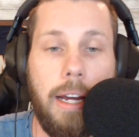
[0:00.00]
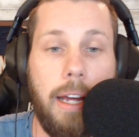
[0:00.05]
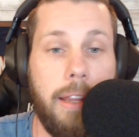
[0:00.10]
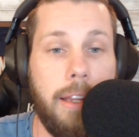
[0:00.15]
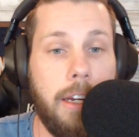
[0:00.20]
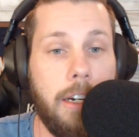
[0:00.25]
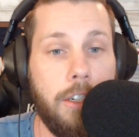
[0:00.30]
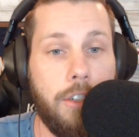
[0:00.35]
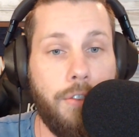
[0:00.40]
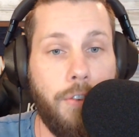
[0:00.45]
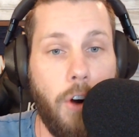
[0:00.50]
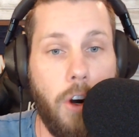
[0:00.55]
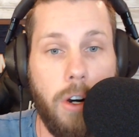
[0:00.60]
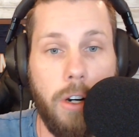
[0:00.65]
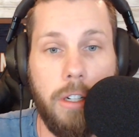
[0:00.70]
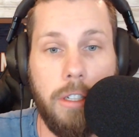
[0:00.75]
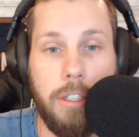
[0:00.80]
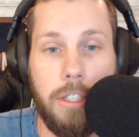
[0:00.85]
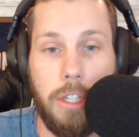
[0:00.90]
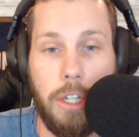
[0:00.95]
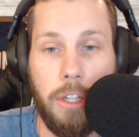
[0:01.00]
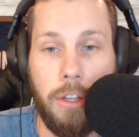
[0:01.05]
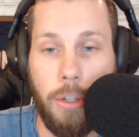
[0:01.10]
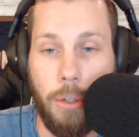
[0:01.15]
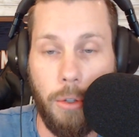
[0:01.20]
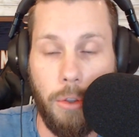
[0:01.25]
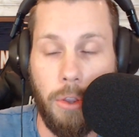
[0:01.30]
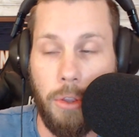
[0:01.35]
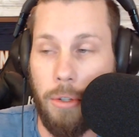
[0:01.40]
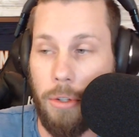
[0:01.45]
And then as far as
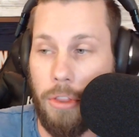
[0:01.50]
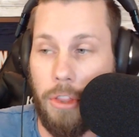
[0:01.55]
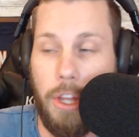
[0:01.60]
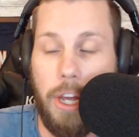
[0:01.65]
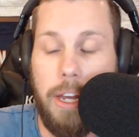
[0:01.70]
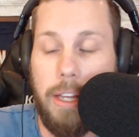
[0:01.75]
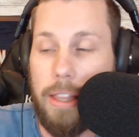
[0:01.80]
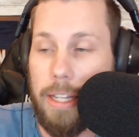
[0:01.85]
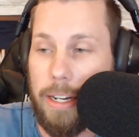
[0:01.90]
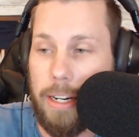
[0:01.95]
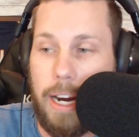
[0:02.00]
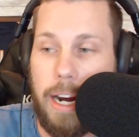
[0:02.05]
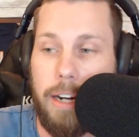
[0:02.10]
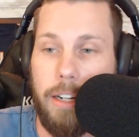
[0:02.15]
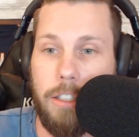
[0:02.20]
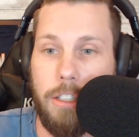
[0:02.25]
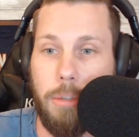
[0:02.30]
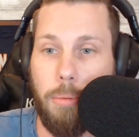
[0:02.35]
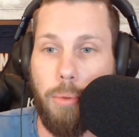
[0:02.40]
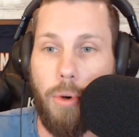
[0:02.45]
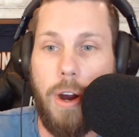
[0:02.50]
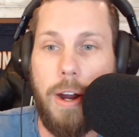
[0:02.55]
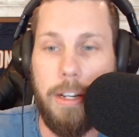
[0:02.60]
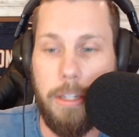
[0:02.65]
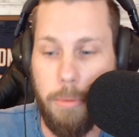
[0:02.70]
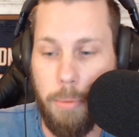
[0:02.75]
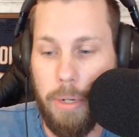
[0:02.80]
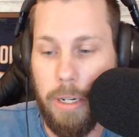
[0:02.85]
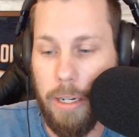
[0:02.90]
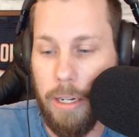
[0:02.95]
the, the thing that kind of
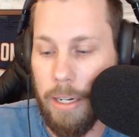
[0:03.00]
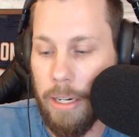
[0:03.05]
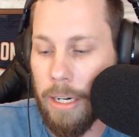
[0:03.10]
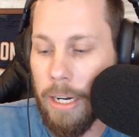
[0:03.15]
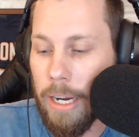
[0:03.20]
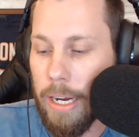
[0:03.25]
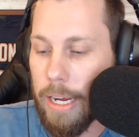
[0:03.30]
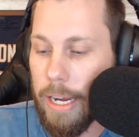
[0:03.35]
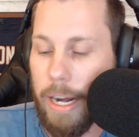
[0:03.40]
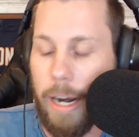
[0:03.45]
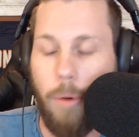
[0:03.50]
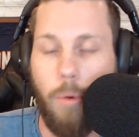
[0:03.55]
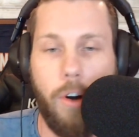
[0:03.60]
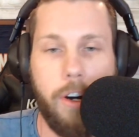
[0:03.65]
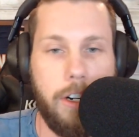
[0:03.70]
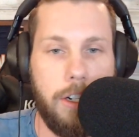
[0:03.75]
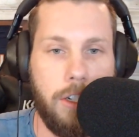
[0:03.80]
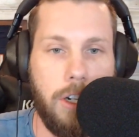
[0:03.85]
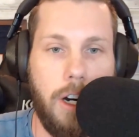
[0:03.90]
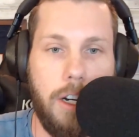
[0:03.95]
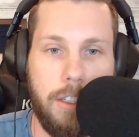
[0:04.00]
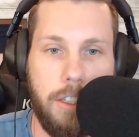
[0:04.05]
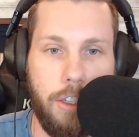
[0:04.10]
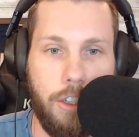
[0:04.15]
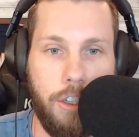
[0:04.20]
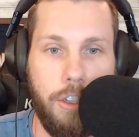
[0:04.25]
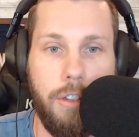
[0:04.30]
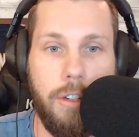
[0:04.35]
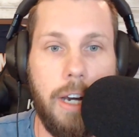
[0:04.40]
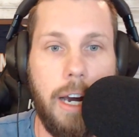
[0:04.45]
surprised me, and, and I want to toss
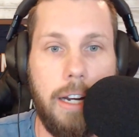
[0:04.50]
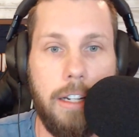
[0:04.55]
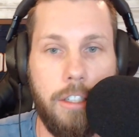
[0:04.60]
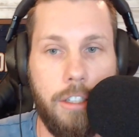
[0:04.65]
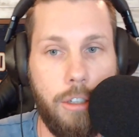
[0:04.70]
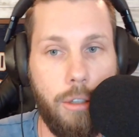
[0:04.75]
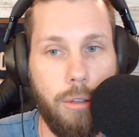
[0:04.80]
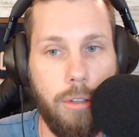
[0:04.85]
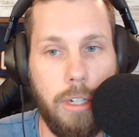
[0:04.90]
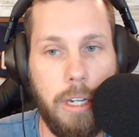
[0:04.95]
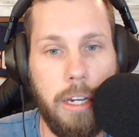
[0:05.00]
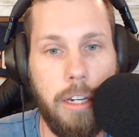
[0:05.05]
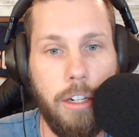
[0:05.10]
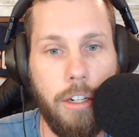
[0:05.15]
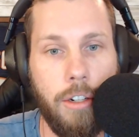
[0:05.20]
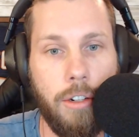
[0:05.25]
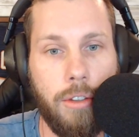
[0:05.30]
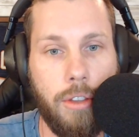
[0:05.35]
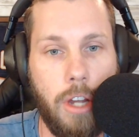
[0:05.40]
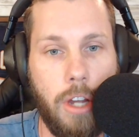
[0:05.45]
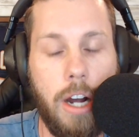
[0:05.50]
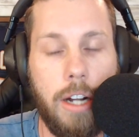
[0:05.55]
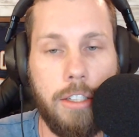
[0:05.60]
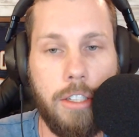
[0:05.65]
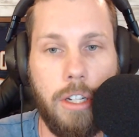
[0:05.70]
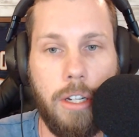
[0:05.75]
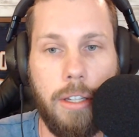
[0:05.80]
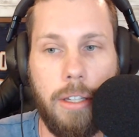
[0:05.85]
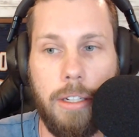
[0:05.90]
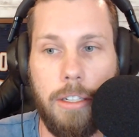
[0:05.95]
it to you guys, too, to get your
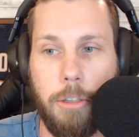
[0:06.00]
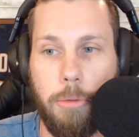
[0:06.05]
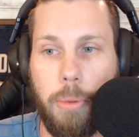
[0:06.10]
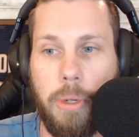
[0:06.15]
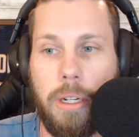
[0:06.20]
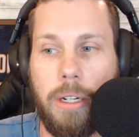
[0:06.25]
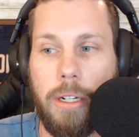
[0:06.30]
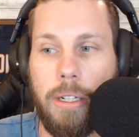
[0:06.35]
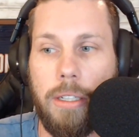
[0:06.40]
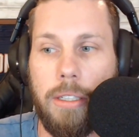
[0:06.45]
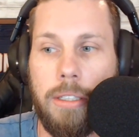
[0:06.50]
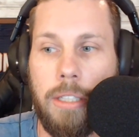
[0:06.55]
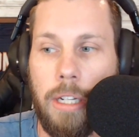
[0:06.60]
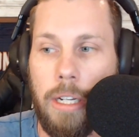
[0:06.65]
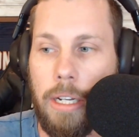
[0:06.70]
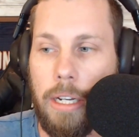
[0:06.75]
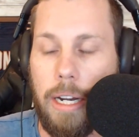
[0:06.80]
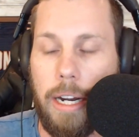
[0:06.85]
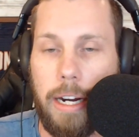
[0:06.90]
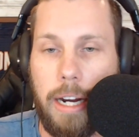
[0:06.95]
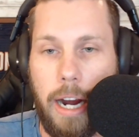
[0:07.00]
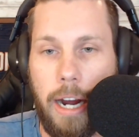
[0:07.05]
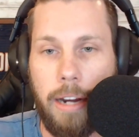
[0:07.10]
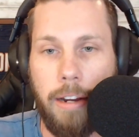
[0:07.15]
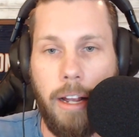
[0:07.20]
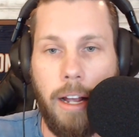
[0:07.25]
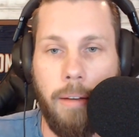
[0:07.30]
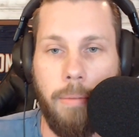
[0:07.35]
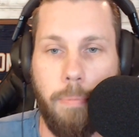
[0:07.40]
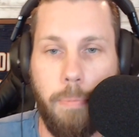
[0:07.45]
thoughts on this, because I,
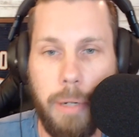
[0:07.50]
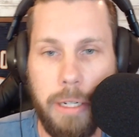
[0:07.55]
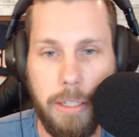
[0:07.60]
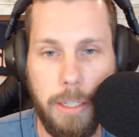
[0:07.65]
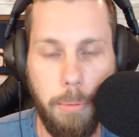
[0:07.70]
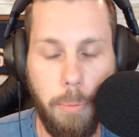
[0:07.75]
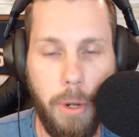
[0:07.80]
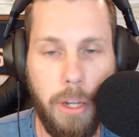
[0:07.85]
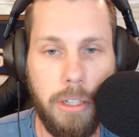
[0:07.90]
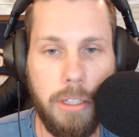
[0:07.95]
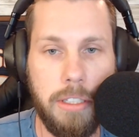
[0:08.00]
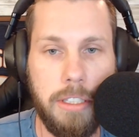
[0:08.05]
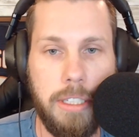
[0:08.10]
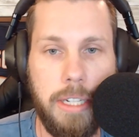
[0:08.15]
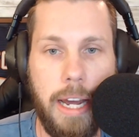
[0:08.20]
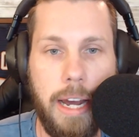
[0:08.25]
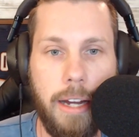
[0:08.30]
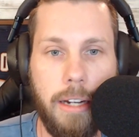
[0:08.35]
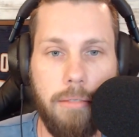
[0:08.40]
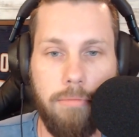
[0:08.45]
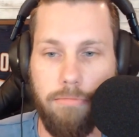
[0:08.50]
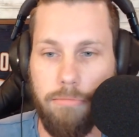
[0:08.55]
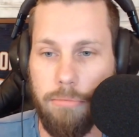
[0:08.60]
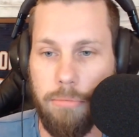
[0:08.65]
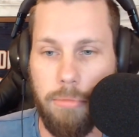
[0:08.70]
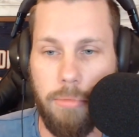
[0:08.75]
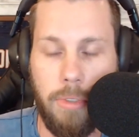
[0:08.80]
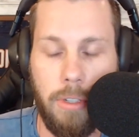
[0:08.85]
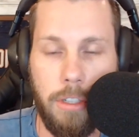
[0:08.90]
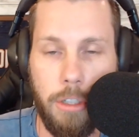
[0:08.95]
I, I picked up on this stat
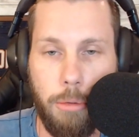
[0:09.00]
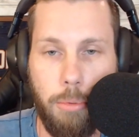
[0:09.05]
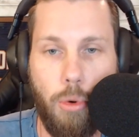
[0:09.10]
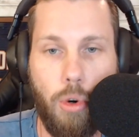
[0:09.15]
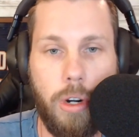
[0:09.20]
this